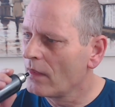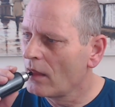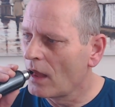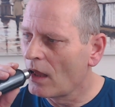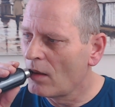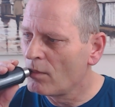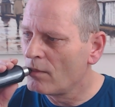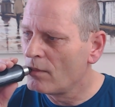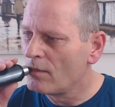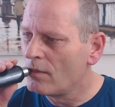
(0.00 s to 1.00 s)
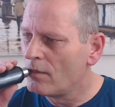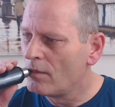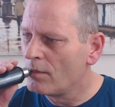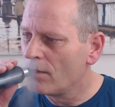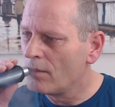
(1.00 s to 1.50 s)

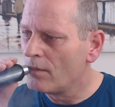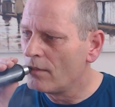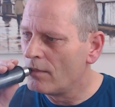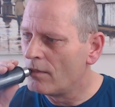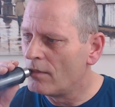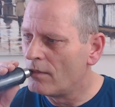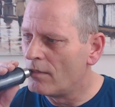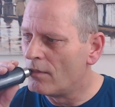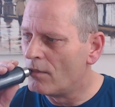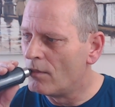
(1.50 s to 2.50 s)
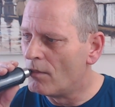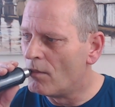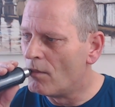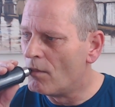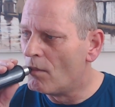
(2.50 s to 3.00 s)

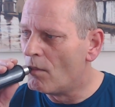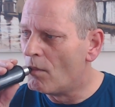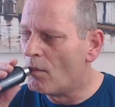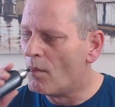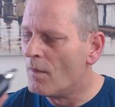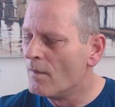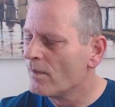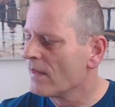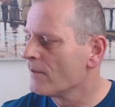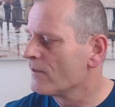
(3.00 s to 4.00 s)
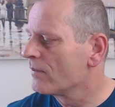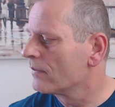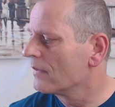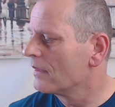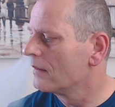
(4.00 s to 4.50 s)

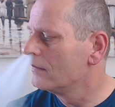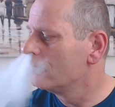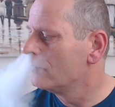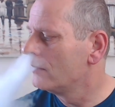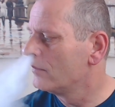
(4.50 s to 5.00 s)
No one is speaking in this clip.